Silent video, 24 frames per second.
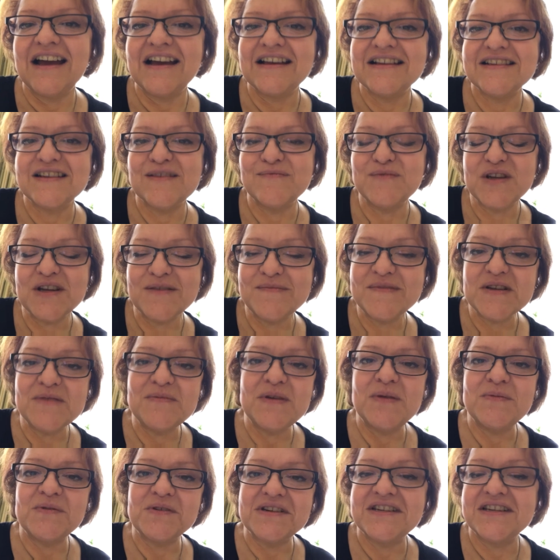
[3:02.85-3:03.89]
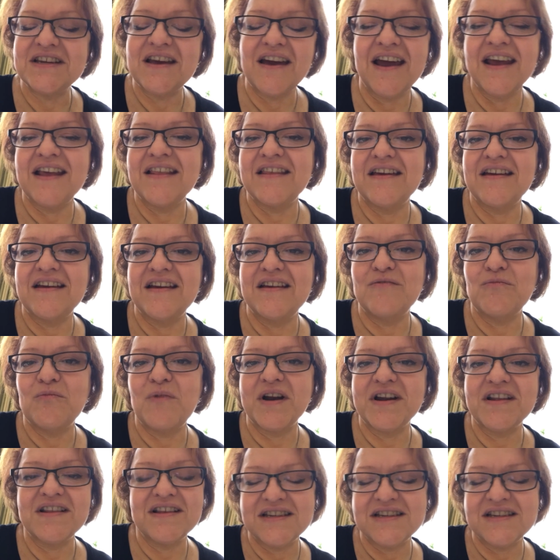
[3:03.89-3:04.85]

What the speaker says: Sometimes I'm able to tie one of